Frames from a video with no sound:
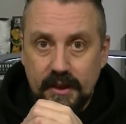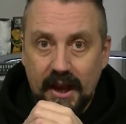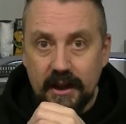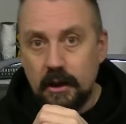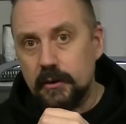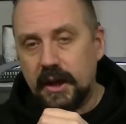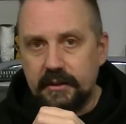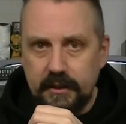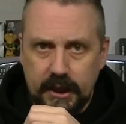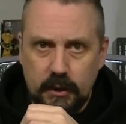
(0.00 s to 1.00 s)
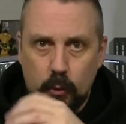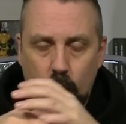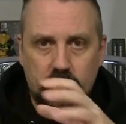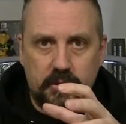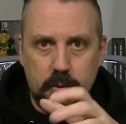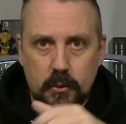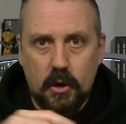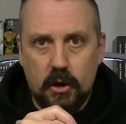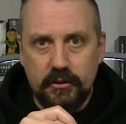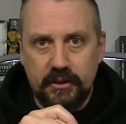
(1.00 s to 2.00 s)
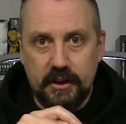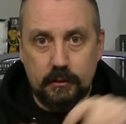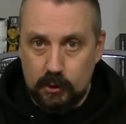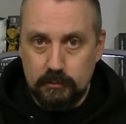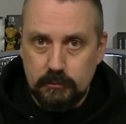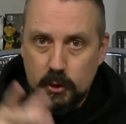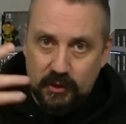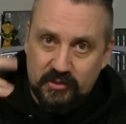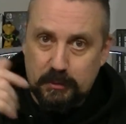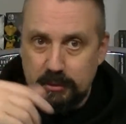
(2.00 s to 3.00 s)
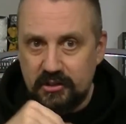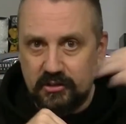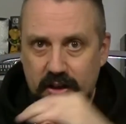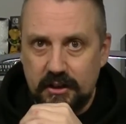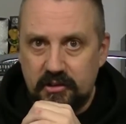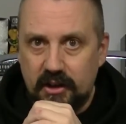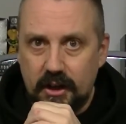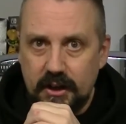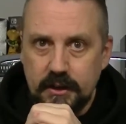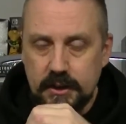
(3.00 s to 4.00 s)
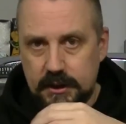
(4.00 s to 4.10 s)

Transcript: Had a look at the walkthrough on the Questing Beast channel, incidentally,